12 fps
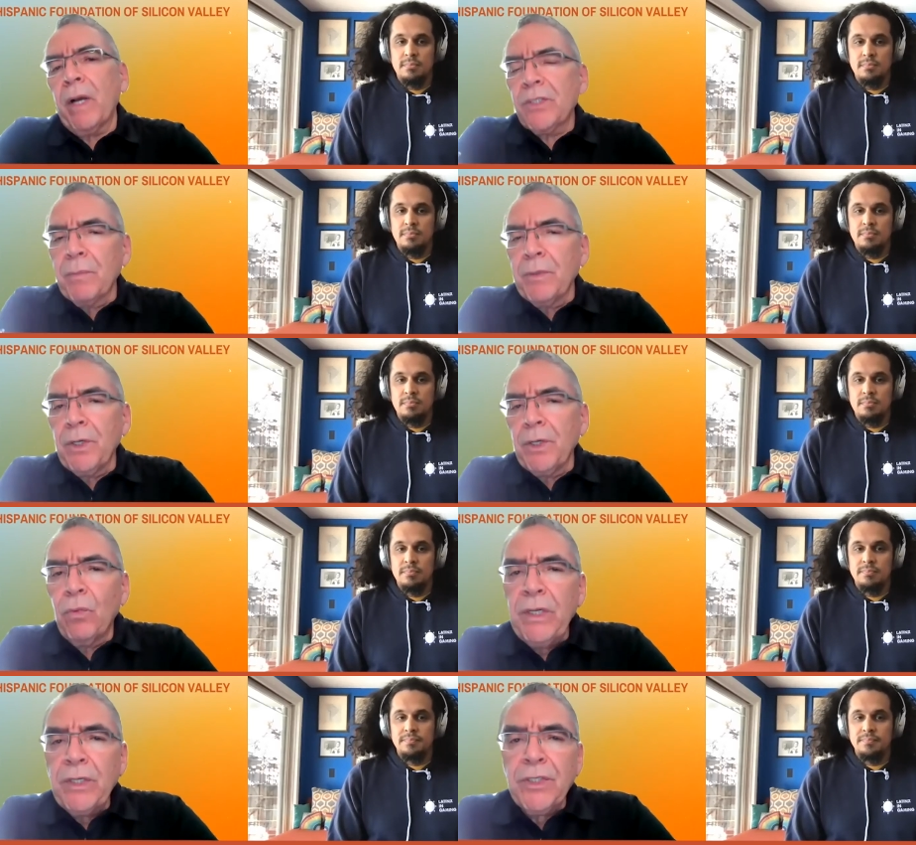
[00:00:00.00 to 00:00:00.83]
Speaker 1: about some of
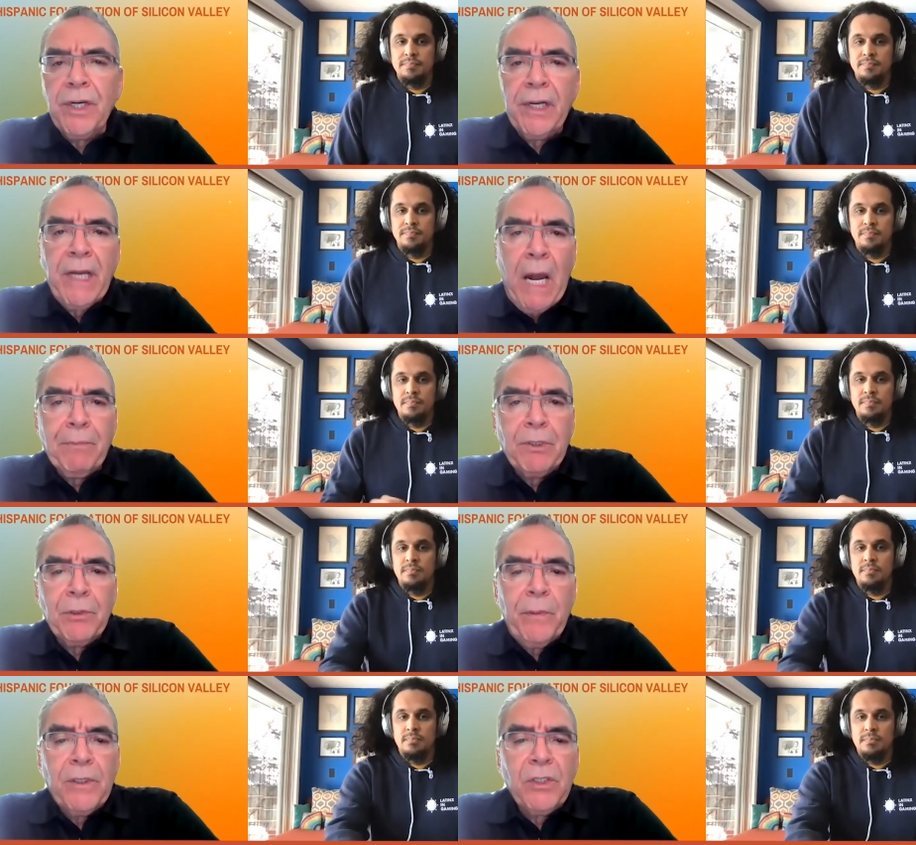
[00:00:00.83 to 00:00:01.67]
your recent
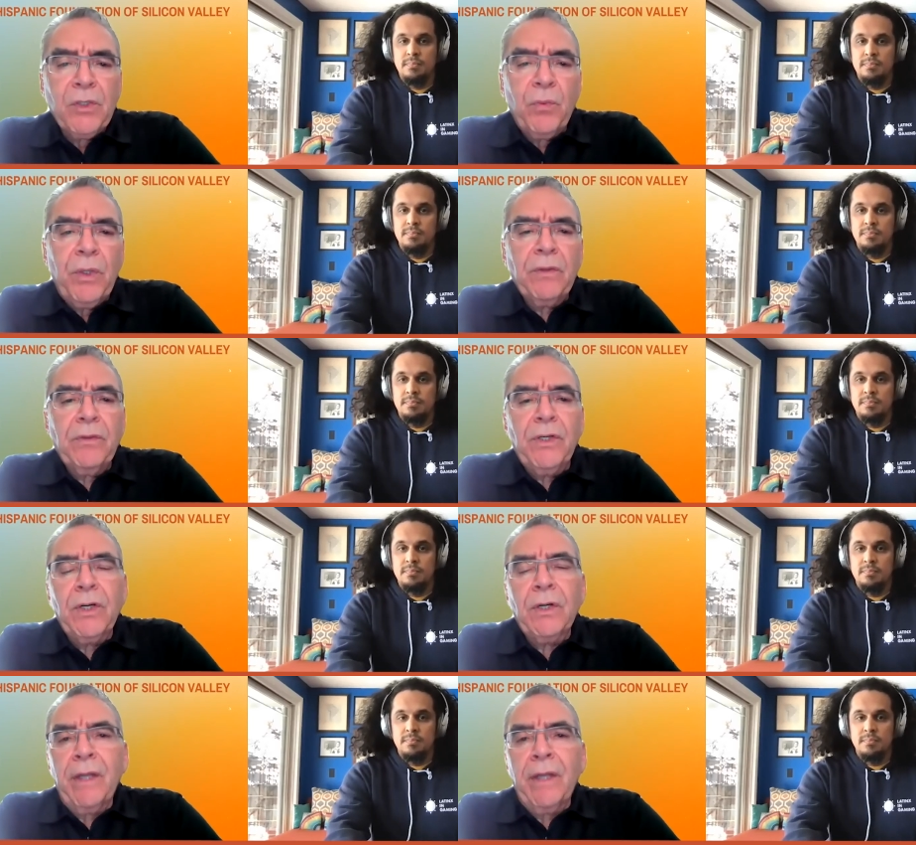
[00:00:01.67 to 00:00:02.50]
accomplishments
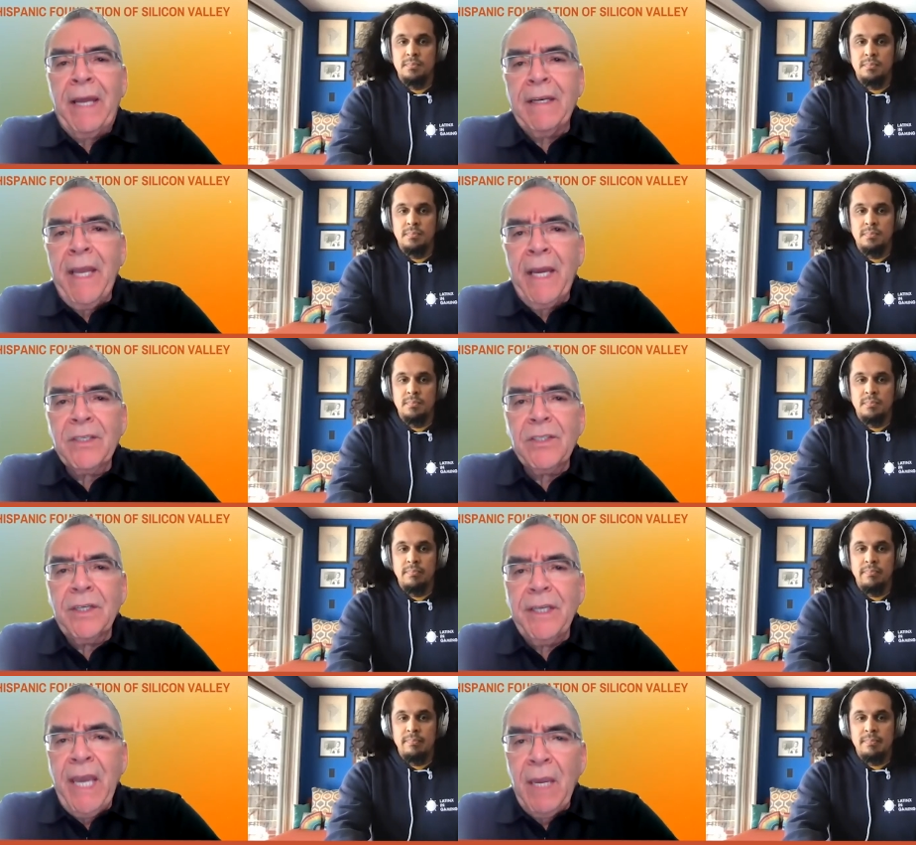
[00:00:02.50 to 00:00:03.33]
with your
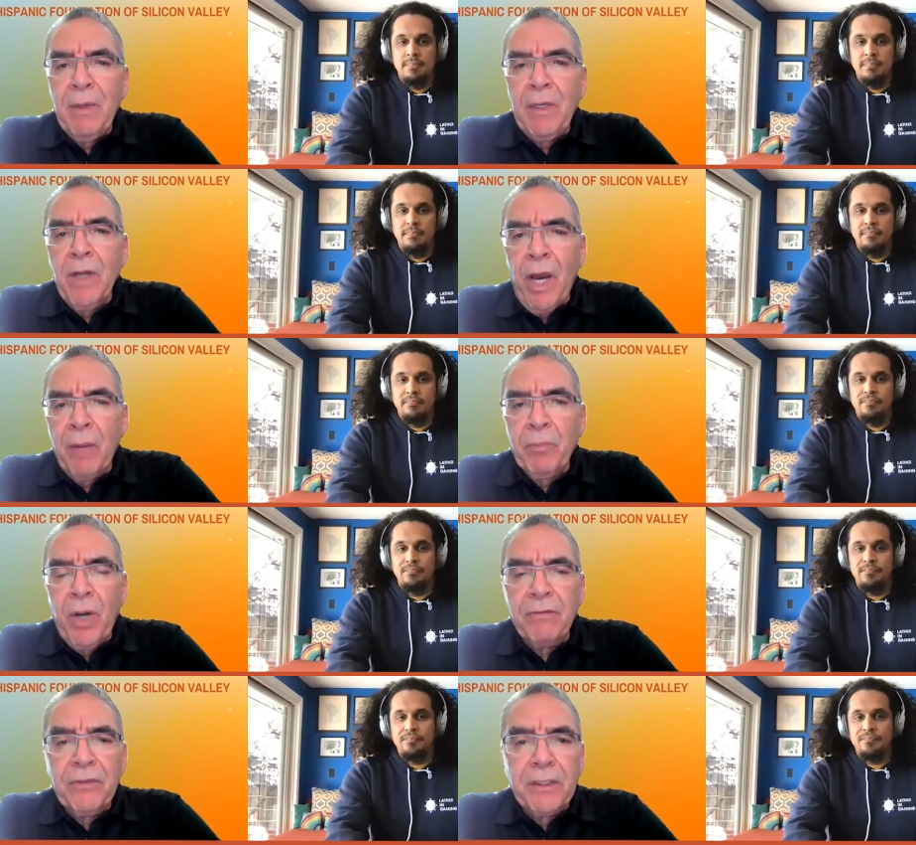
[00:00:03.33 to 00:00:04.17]
Latinx in Gaming
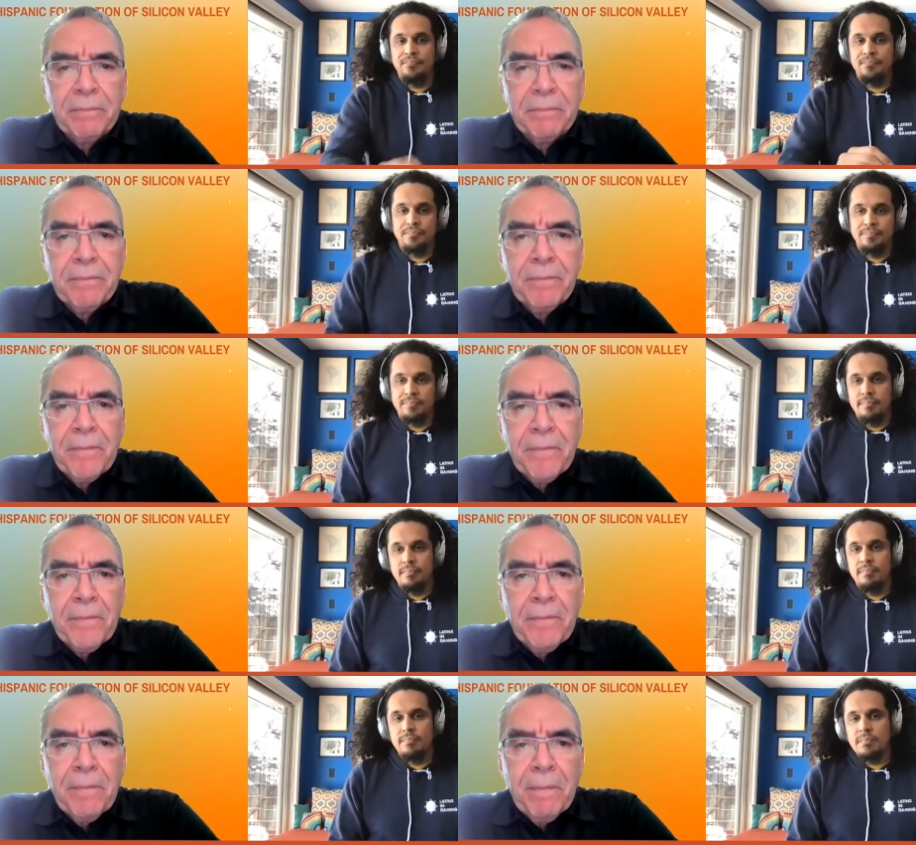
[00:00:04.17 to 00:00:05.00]
nonprofit.
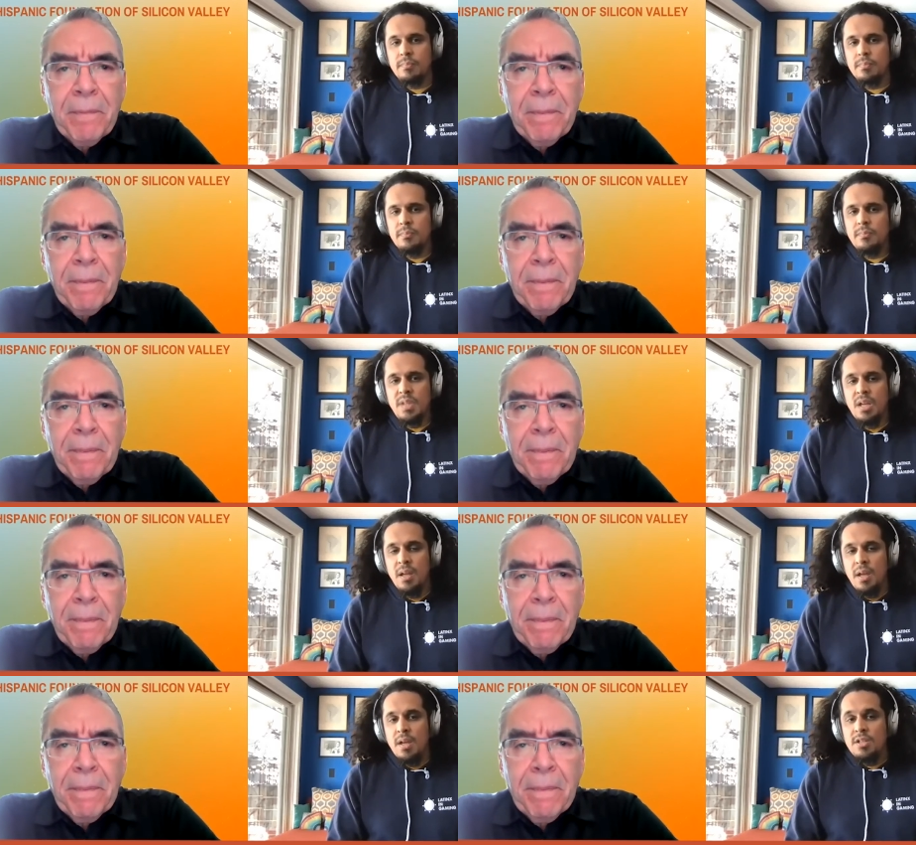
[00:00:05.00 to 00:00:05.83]

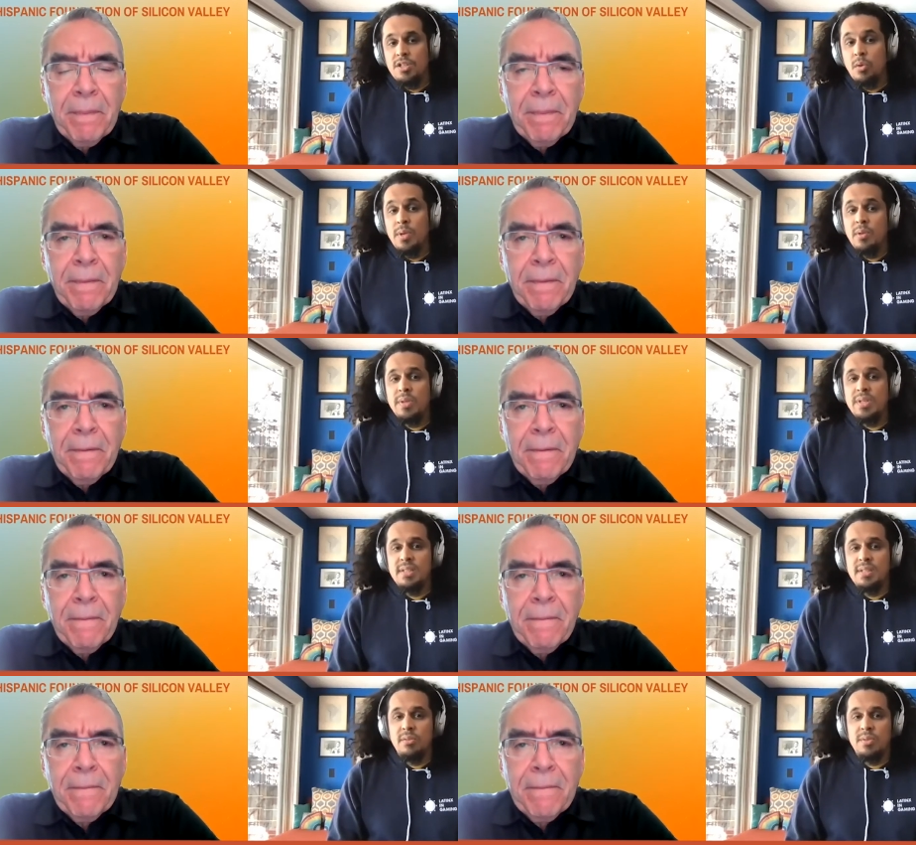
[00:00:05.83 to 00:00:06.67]
Speaker 2: So we
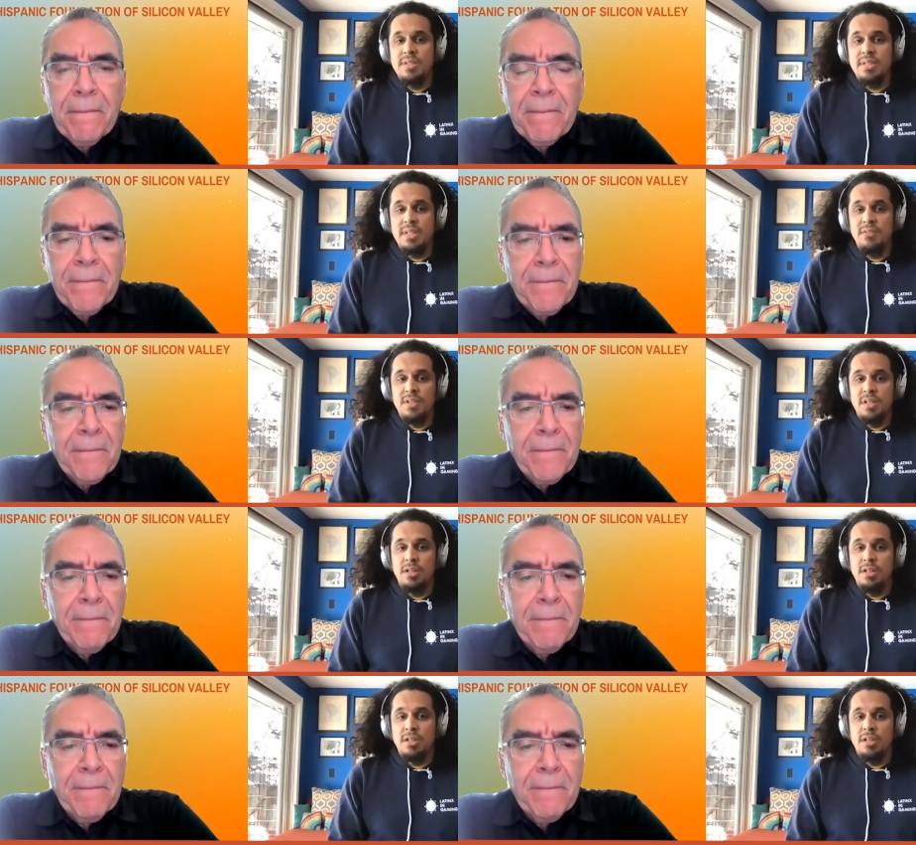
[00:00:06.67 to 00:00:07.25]
recently received a